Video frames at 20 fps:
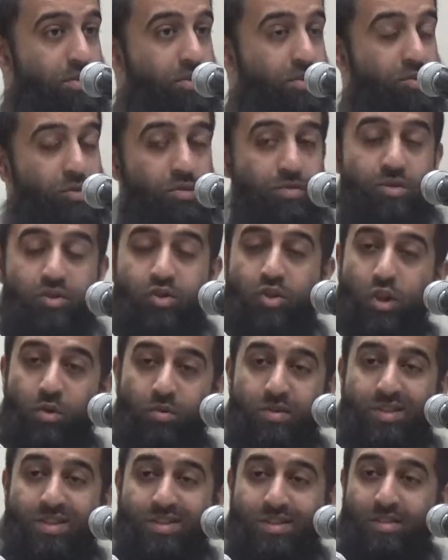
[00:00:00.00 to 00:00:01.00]
So this
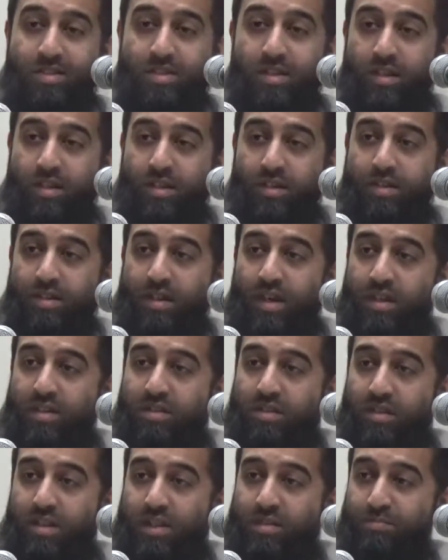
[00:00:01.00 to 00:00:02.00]
shows us
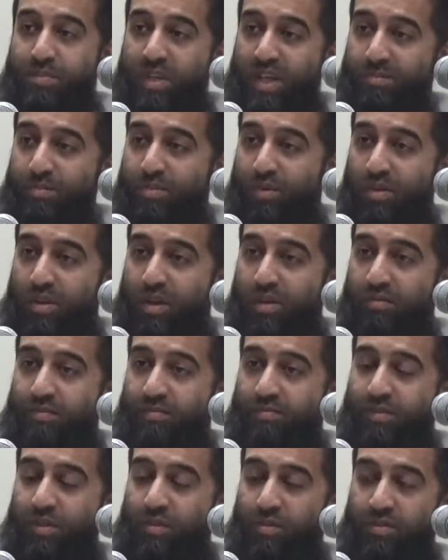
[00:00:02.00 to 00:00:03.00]
that these people are
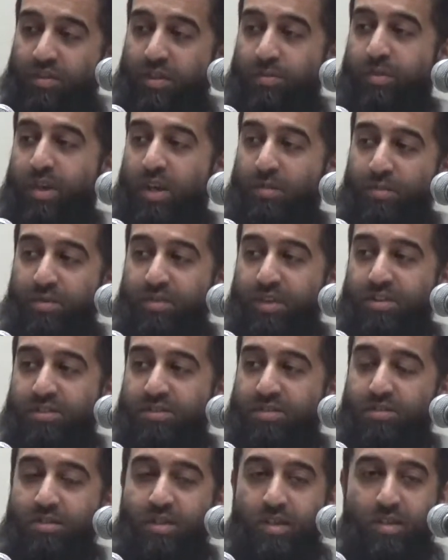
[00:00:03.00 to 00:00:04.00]
filthy people, they're
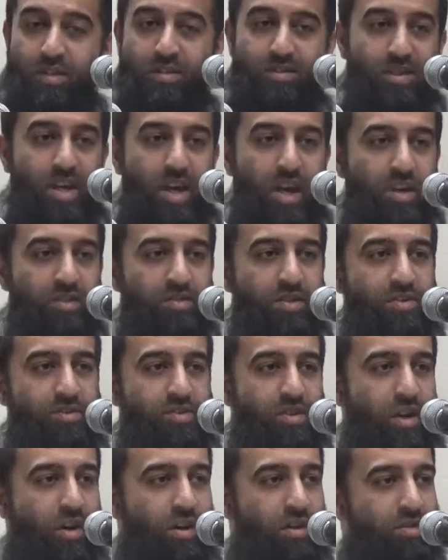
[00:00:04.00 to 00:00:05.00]
just saying these
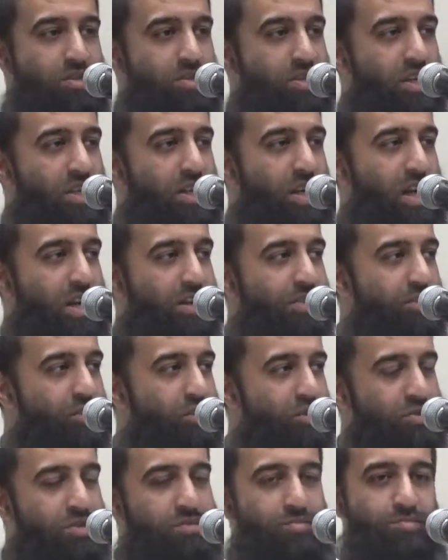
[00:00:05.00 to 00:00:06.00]
songs and
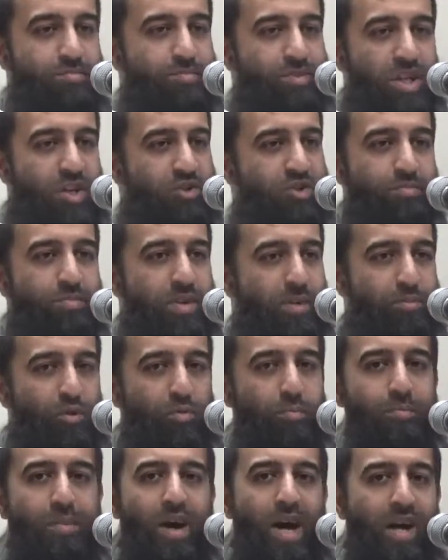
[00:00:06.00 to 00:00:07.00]
you're just teaching
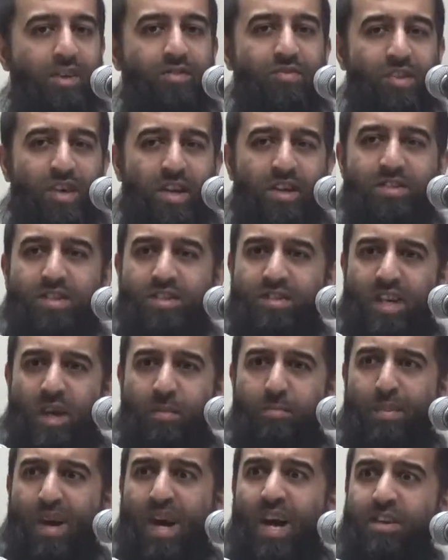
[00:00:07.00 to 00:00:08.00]
people bad things, and
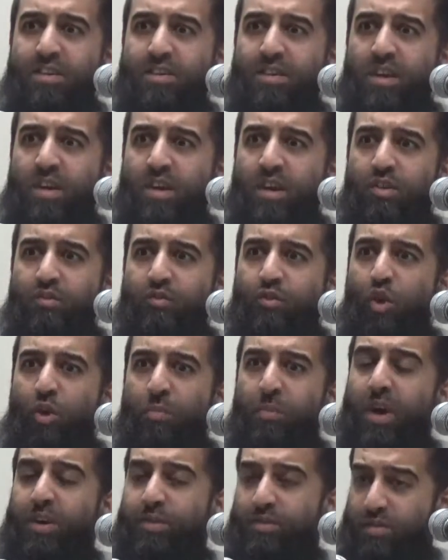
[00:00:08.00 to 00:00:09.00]
they're bad
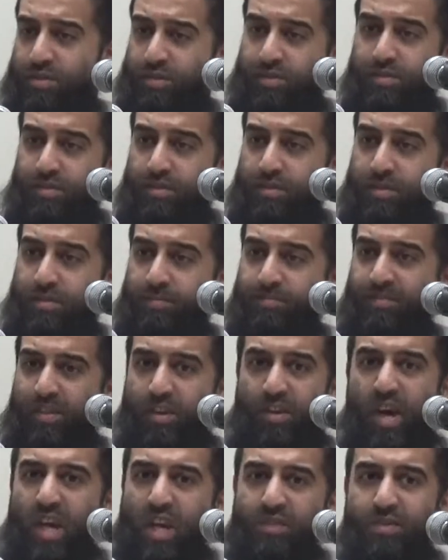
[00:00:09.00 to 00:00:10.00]
role models.
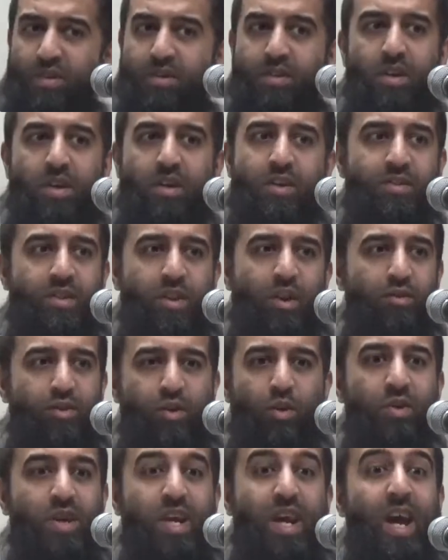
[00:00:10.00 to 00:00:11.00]
They
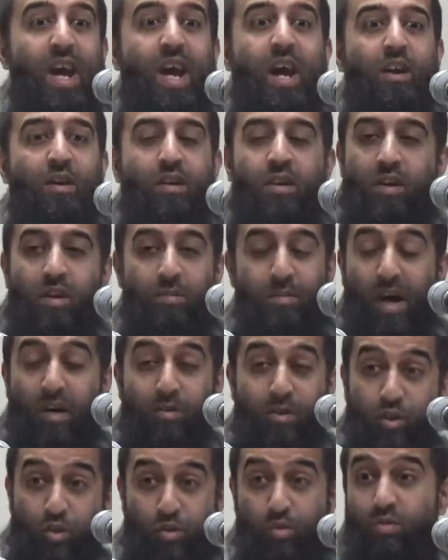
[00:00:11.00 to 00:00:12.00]
don't care
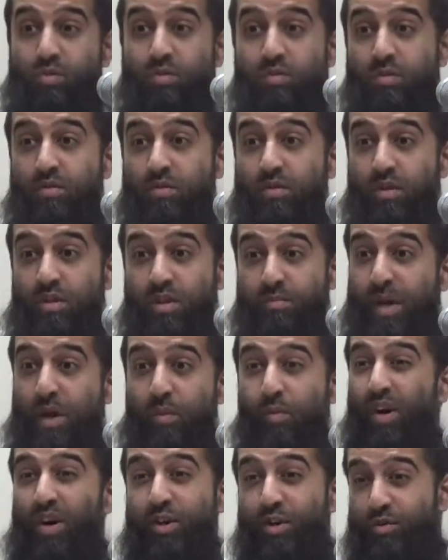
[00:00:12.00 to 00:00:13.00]
about you and
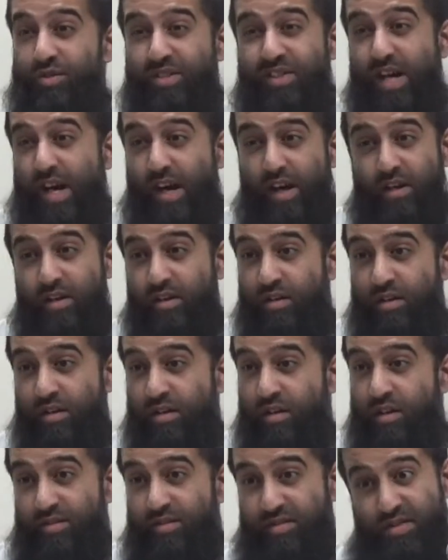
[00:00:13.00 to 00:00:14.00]
about what you say.
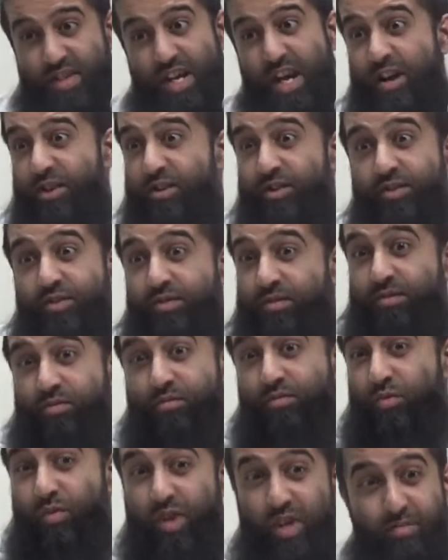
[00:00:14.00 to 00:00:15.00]
They just
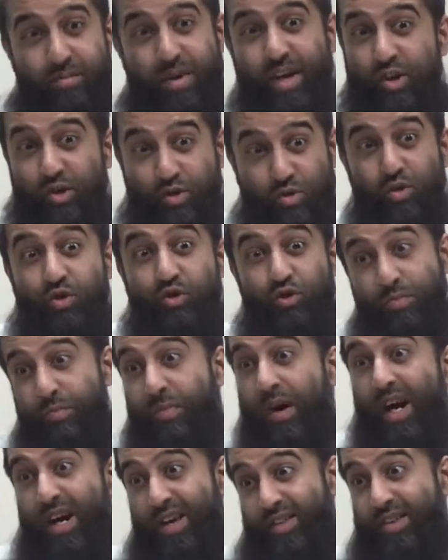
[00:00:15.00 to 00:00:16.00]
want to make sure you
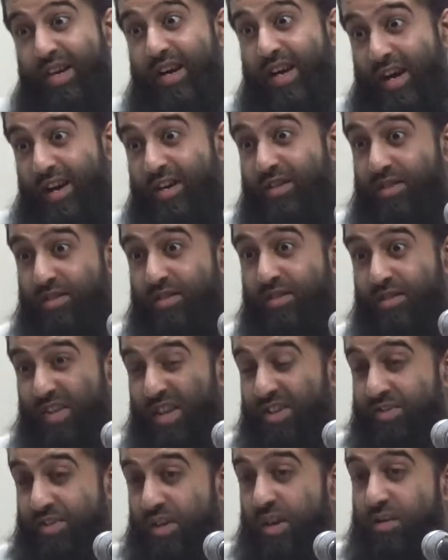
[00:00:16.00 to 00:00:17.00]
buy
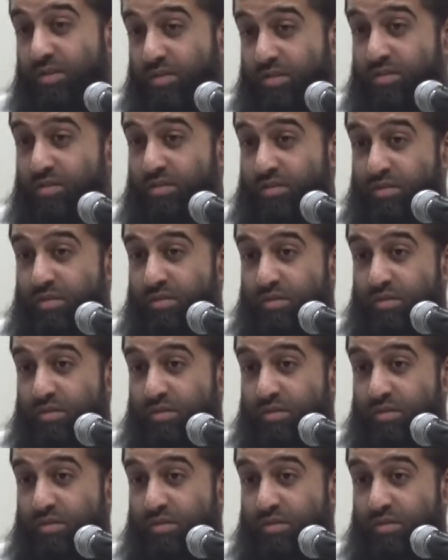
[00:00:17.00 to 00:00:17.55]
their songs.